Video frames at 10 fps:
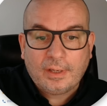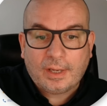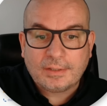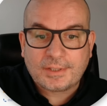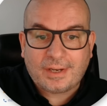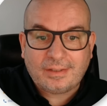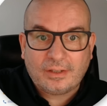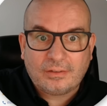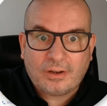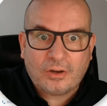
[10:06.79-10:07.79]
and saying
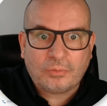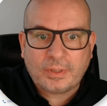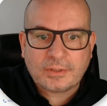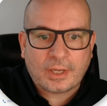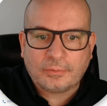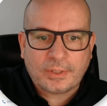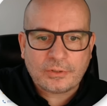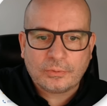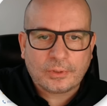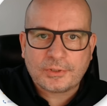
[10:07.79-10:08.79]
that, oh, we sell these
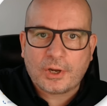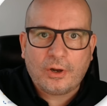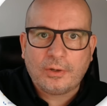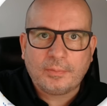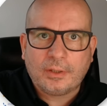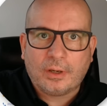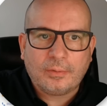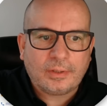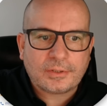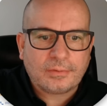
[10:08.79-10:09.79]
all the time, you know,
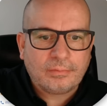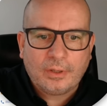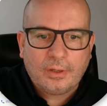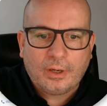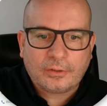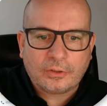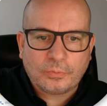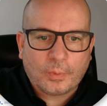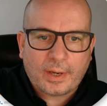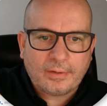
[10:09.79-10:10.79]
it's a good
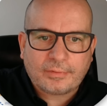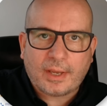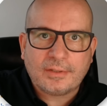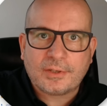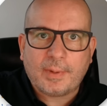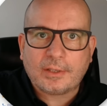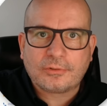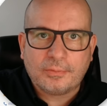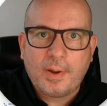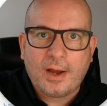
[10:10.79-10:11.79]
way of getting some
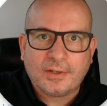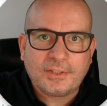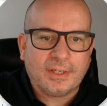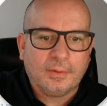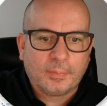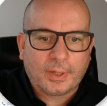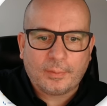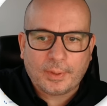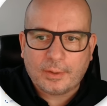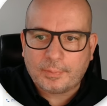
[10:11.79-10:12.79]
extra margin and blah,
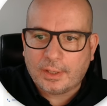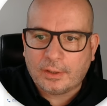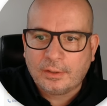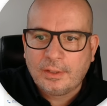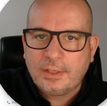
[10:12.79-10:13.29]
blah, blah,